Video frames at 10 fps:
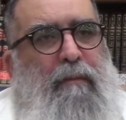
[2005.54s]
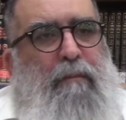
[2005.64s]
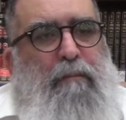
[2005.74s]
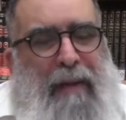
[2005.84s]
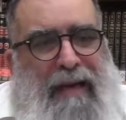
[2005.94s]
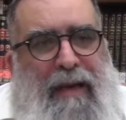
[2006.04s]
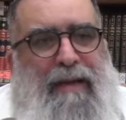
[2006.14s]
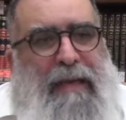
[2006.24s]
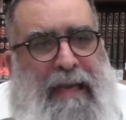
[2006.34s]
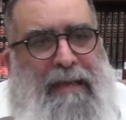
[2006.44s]
But
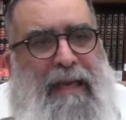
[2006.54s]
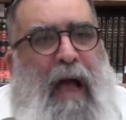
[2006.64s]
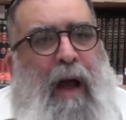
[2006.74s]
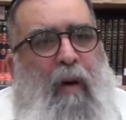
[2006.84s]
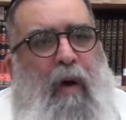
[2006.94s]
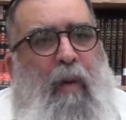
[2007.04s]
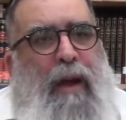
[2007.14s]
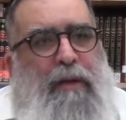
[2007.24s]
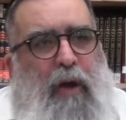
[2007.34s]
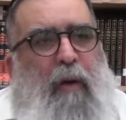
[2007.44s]
it is our
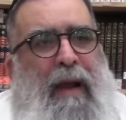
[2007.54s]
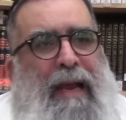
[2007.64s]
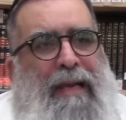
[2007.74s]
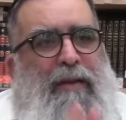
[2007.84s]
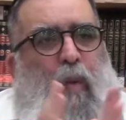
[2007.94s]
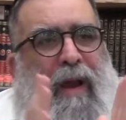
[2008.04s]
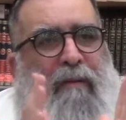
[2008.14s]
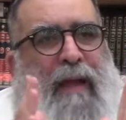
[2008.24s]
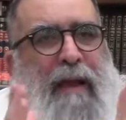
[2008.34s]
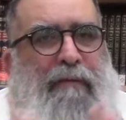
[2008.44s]
way. Torah is a way
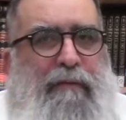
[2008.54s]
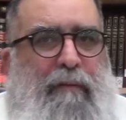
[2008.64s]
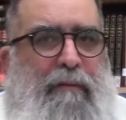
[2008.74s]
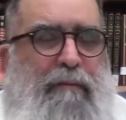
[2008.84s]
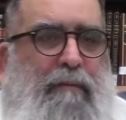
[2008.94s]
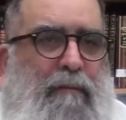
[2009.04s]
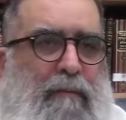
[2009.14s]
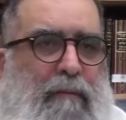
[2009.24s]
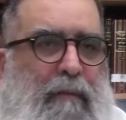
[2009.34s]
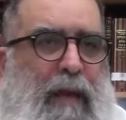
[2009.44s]
of life.
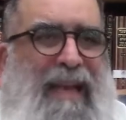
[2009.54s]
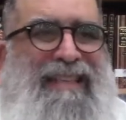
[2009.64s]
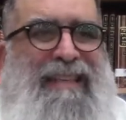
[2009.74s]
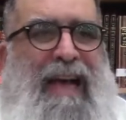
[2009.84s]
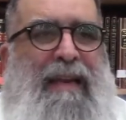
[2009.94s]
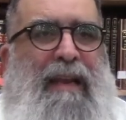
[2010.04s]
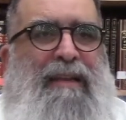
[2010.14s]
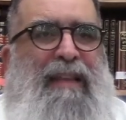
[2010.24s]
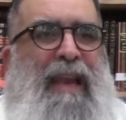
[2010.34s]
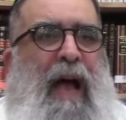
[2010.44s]
Is not a
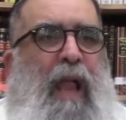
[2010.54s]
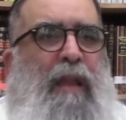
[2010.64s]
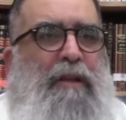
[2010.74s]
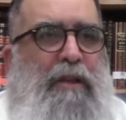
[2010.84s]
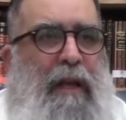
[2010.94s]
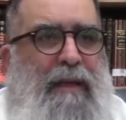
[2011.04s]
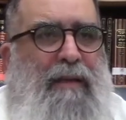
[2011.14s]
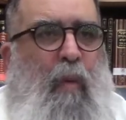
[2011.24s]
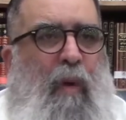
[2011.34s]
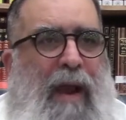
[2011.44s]
theology, it's
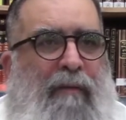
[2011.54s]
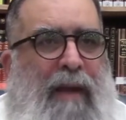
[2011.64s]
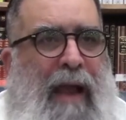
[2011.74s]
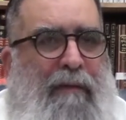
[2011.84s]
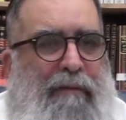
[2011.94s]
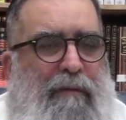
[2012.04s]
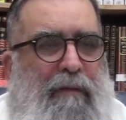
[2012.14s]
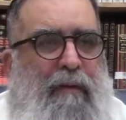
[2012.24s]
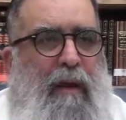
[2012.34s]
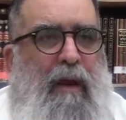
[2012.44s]
a way of life
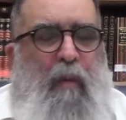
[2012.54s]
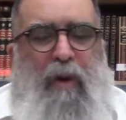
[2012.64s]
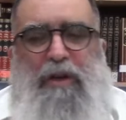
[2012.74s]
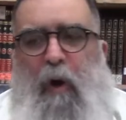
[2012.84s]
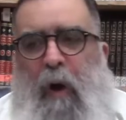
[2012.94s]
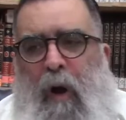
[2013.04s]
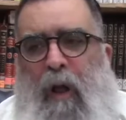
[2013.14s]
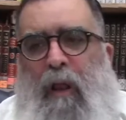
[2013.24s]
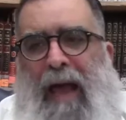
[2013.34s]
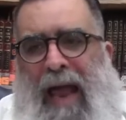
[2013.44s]
in which
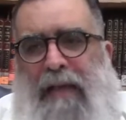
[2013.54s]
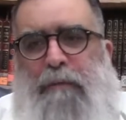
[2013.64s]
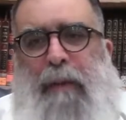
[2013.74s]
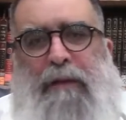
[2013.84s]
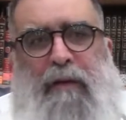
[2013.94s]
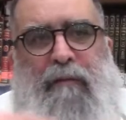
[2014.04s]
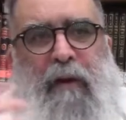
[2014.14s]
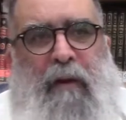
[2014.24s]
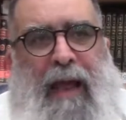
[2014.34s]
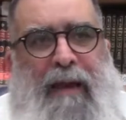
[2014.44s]
all aspects of
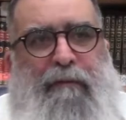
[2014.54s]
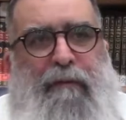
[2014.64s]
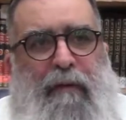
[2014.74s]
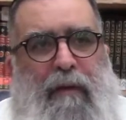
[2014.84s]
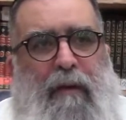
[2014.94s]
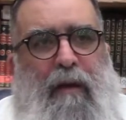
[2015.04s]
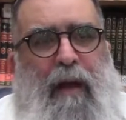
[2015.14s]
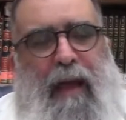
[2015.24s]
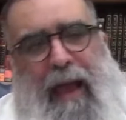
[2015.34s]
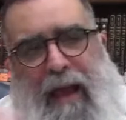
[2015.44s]
your life
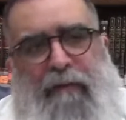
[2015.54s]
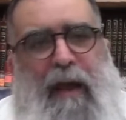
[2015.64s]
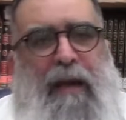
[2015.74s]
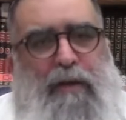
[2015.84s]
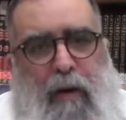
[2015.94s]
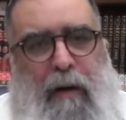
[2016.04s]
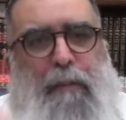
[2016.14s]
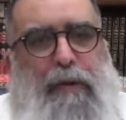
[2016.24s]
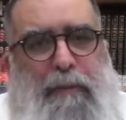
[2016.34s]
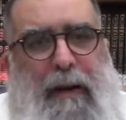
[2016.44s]
have a Torah
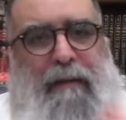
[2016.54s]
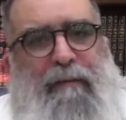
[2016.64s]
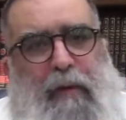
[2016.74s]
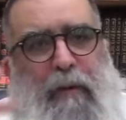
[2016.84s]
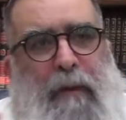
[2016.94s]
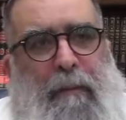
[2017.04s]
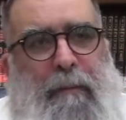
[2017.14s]
perspective to them.